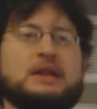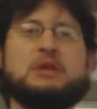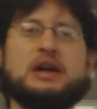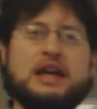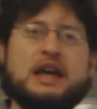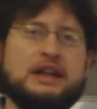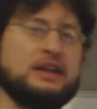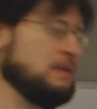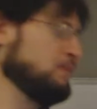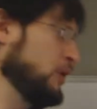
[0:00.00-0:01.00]
n by
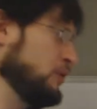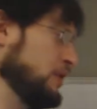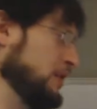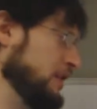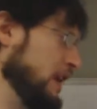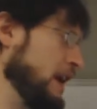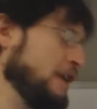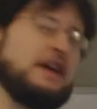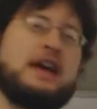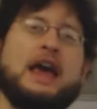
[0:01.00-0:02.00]
n, we need to
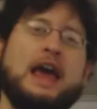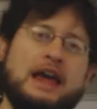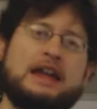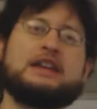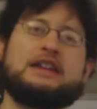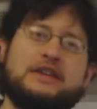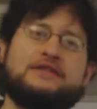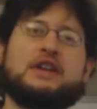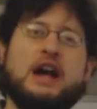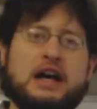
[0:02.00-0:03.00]
have n
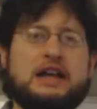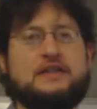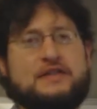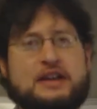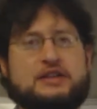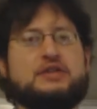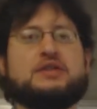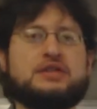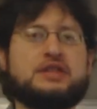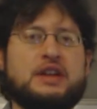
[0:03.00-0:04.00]
different
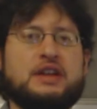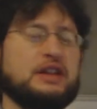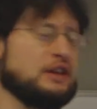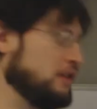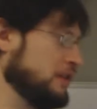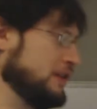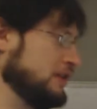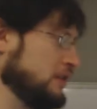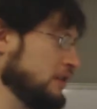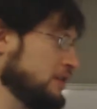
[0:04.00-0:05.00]
eigenvectors that are linearly